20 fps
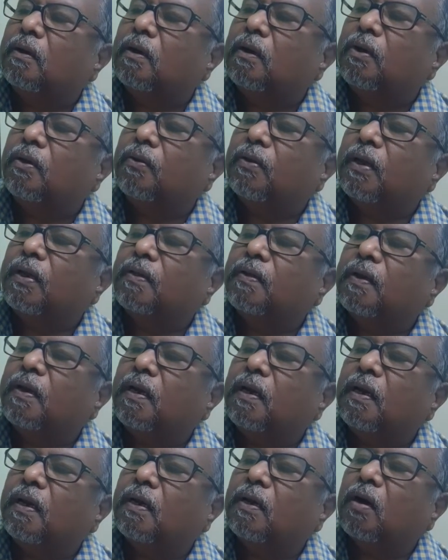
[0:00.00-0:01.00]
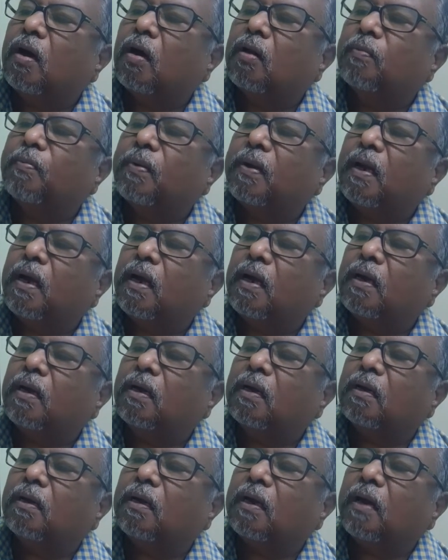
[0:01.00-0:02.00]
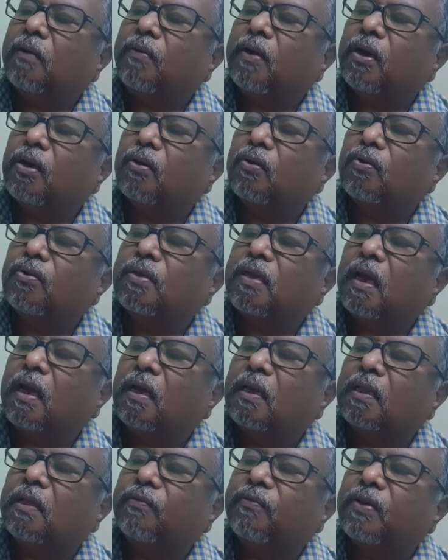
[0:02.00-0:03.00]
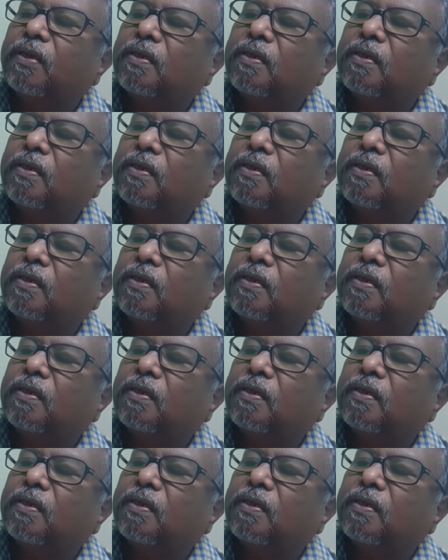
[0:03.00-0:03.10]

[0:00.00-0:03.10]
urethra, corpora cavernosa. The